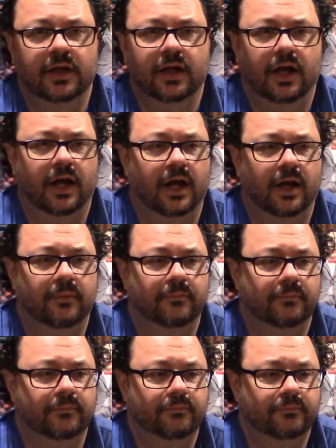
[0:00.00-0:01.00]

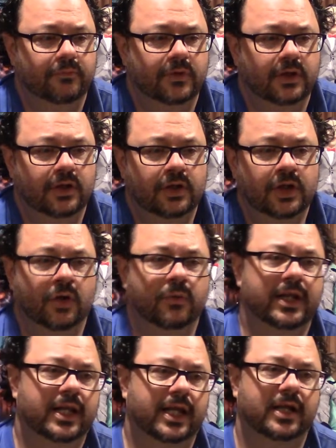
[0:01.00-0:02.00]
um, you know, we
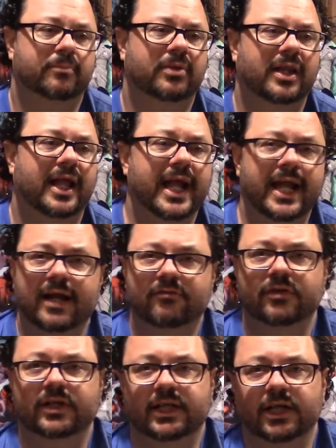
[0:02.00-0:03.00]
had like a play
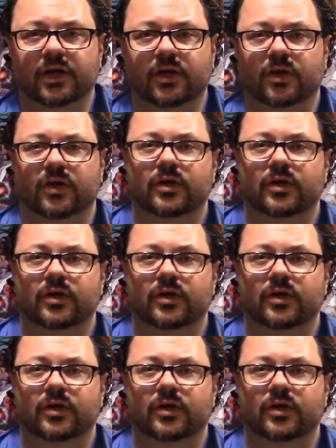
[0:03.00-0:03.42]
every year.